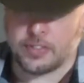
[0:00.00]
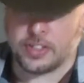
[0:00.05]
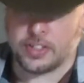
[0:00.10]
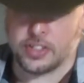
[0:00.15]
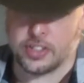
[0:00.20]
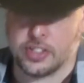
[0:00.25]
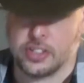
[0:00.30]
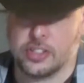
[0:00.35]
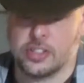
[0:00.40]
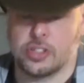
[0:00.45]

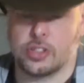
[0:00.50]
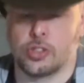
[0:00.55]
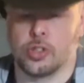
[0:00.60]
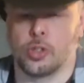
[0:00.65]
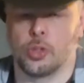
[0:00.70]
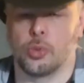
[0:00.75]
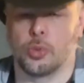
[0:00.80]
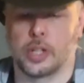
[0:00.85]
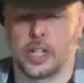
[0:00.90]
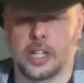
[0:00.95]
inches,
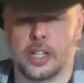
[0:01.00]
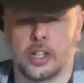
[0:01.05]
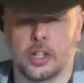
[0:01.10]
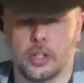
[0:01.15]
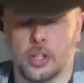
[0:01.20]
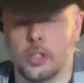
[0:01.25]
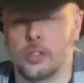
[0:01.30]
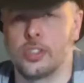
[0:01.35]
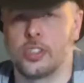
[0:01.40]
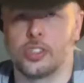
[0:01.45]
so we're getting
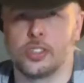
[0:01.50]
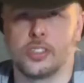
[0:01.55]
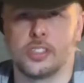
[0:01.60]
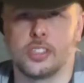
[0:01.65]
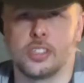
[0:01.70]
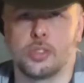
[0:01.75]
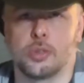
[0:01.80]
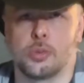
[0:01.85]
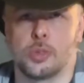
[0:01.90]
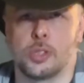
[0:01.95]
closer.
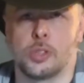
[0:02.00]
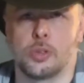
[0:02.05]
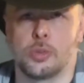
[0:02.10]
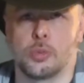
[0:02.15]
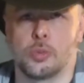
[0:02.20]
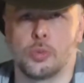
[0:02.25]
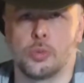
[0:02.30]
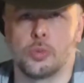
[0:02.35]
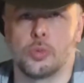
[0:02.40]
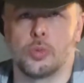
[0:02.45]
This
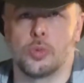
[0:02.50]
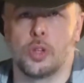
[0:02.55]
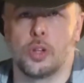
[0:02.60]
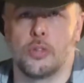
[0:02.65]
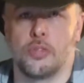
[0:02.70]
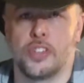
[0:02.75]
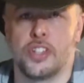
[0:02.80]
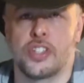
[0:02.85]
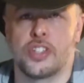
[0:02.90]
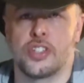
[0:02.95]
one
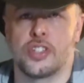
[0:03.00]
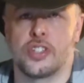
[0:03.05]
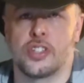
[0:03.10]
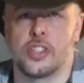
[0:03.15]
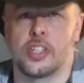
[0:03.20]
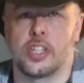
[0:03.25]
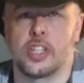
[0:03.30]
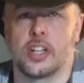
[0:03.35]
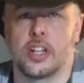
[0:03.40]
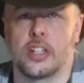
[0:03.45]

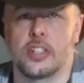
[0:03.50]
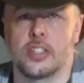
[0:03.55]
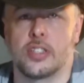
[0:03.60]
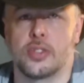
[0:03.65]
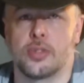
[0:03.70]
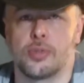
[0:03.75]
efficiently cuts